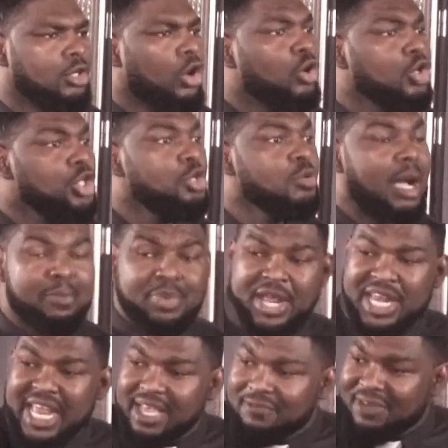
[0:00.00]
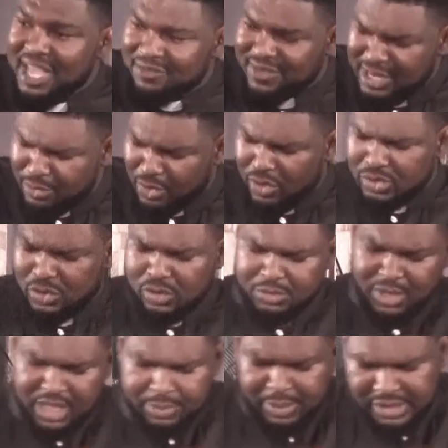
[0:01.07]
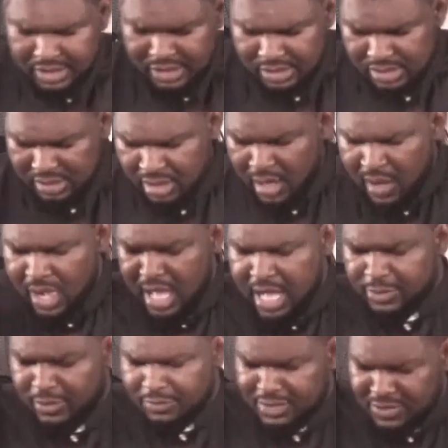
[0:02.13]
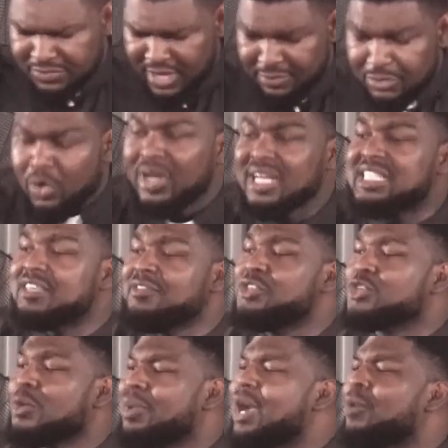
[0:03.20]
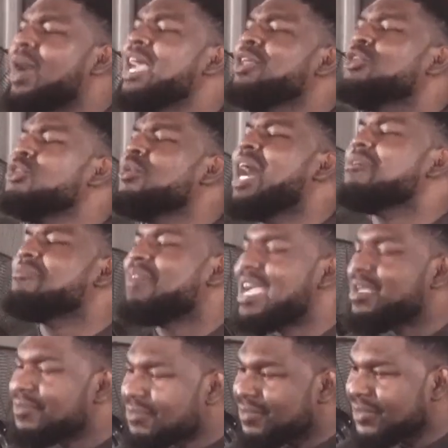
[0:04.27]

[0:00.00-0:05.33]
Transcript: Only you are praying a five name, Lord, show me the person out of this five. God is even surprised. Why do you have five?